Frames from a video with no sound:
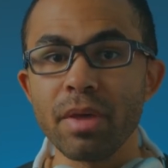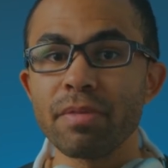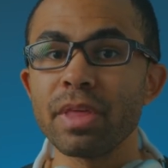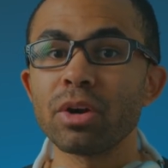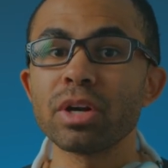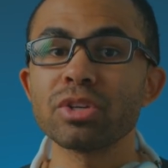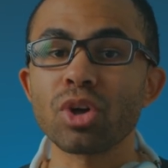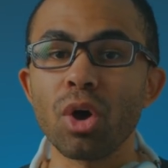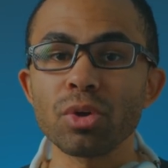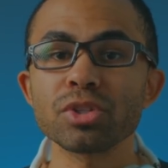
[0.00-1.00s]
There is
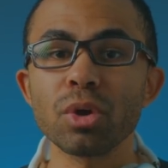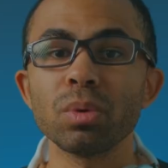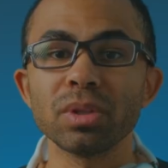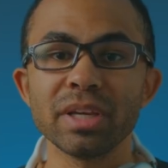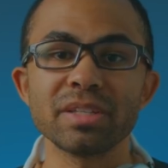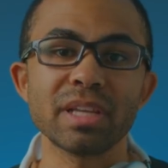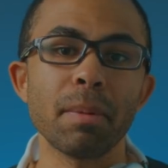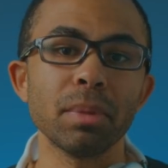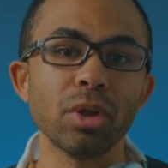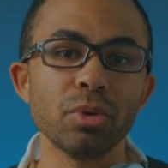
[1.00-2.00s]
also links
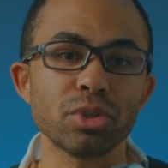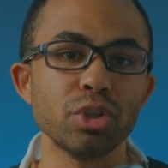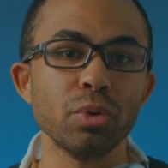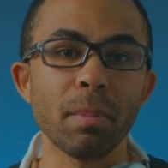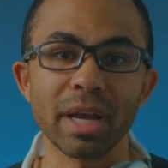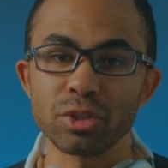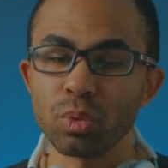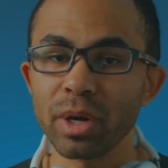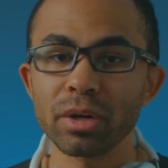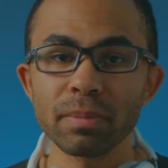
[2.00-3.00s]
down below to my
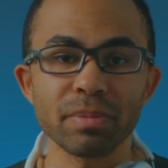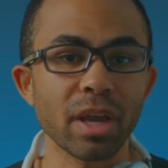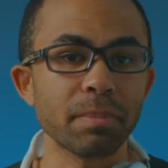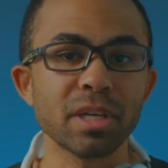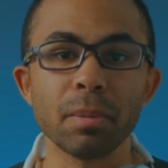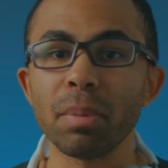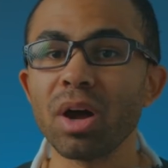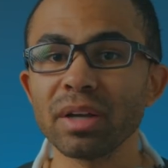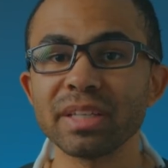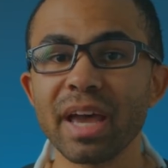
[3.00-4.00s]
Twitter, the updated
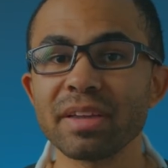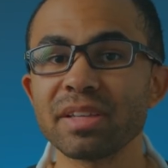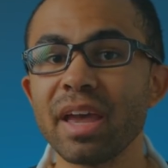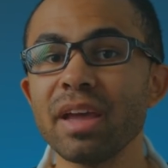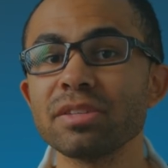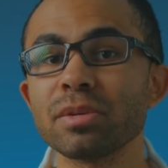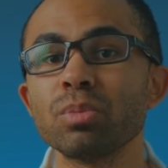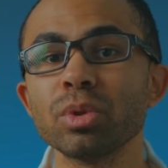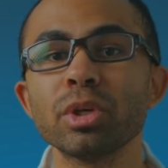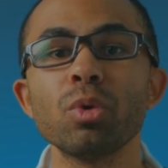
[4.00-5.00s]
podcast, and some
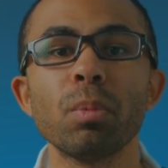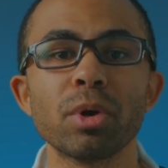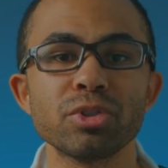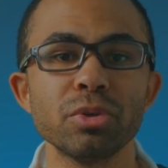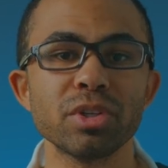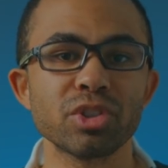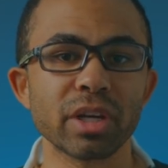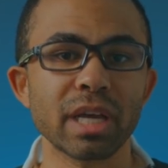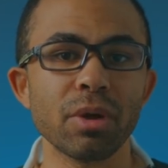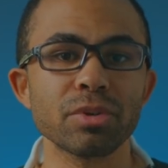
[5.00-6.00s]
really cool merch you can
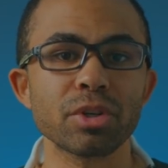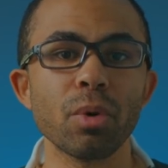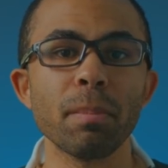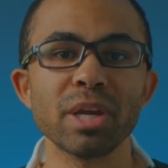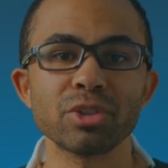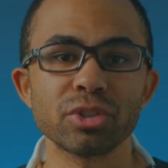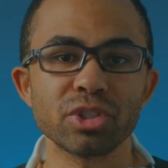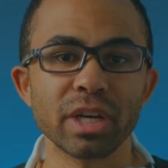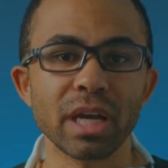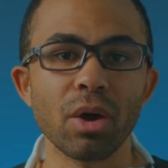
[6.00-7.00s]
check out. So make sure to
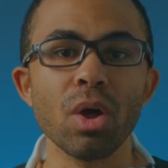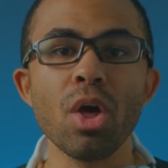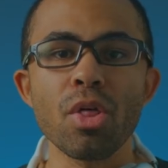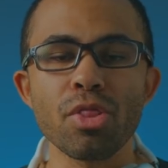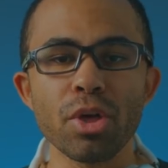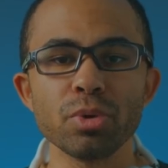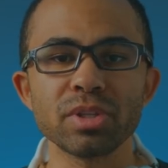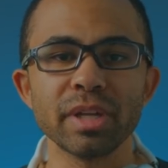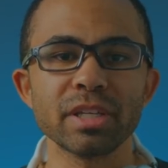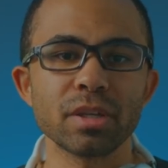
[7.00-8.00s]
check out those
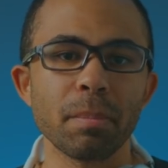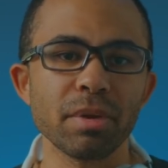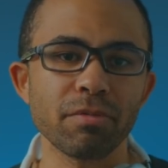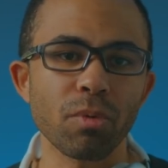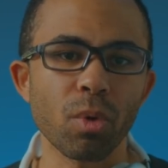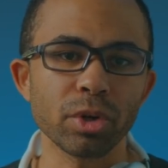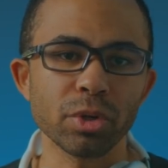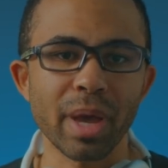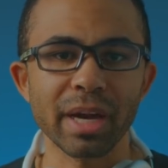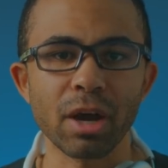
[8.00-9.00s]
links before
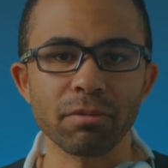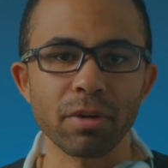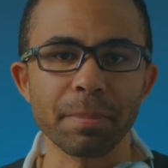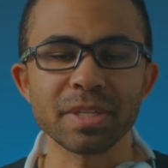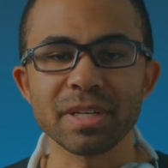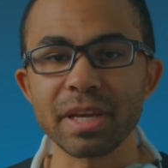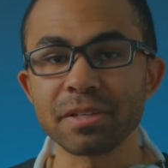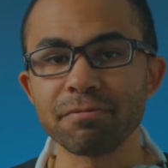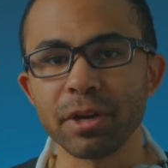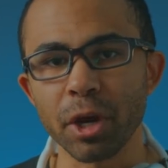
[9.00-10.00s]
you head out from
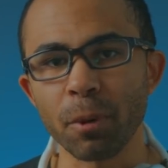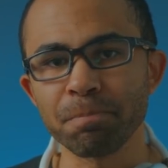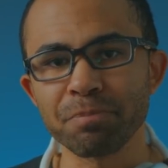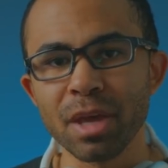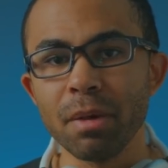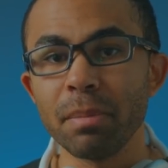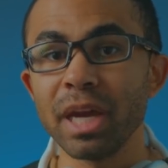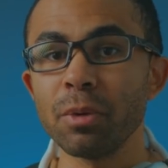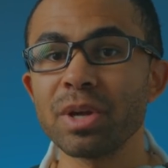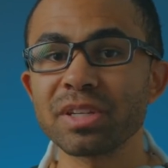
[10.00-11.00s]
today's video. But,
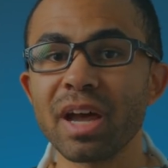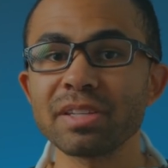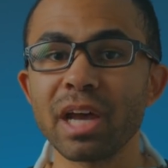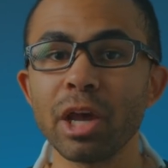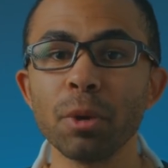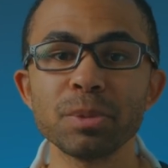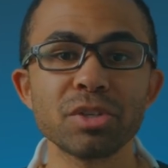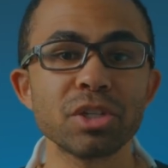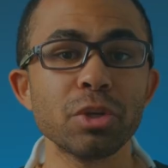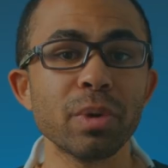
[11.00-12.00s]
anyways, guys, I hope to
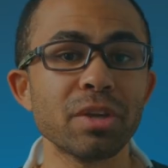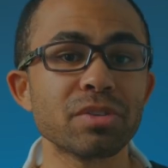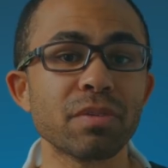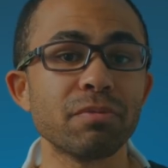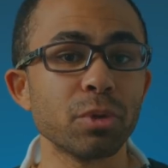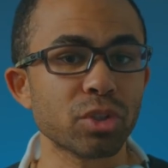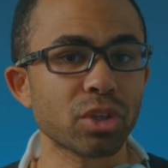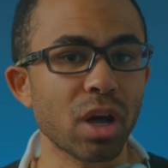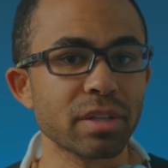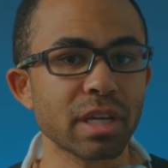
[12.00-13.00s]
see you in some future
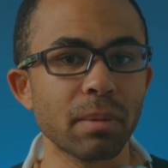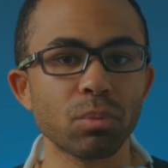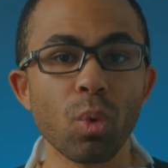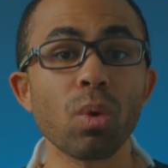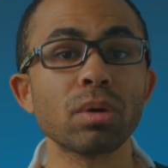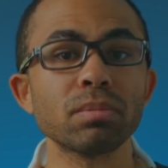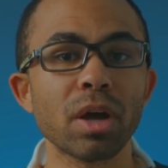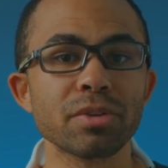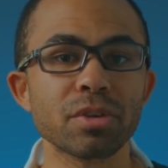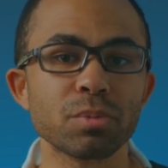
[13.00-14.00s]
content or
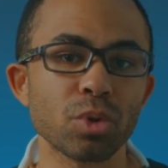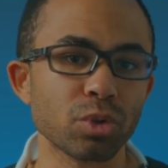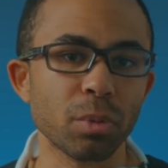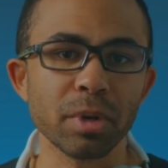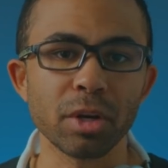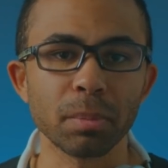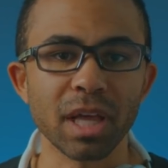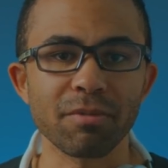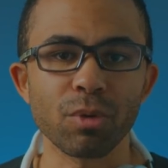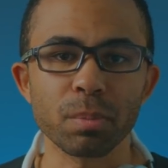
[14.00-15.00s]
on some social media
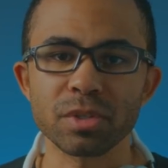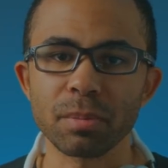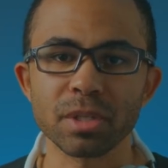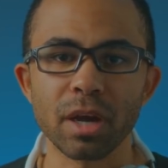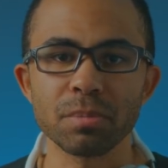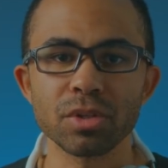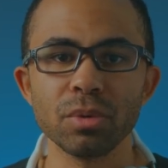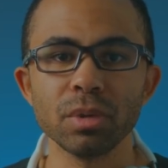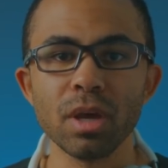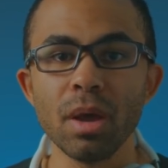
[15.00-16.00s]
platforms sometime
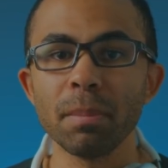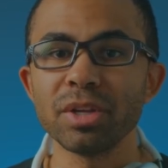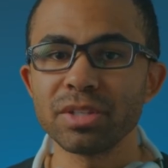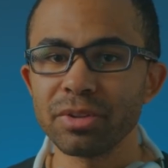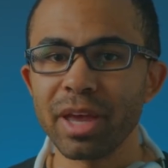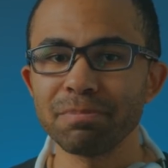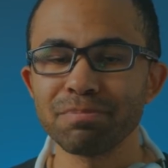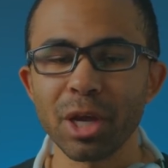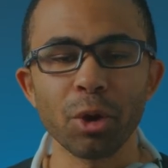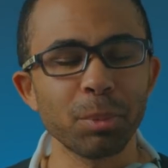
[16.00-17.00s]
soon. But until then,
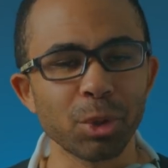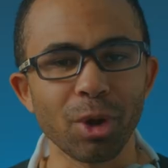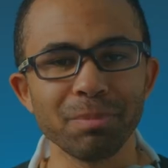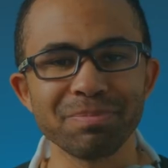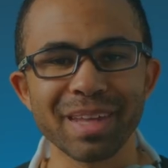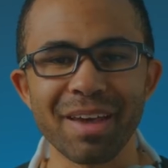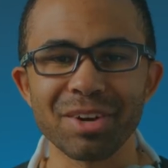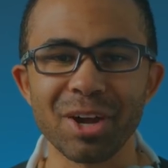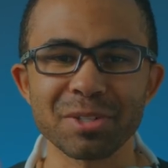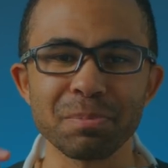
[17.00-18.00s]
I hope you all have
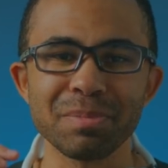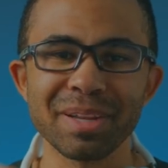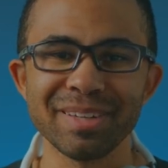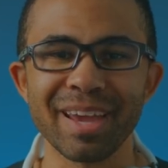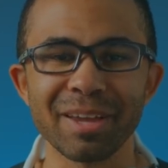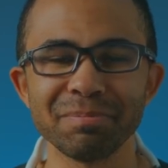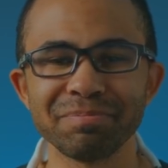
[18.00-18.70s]
an awesome day.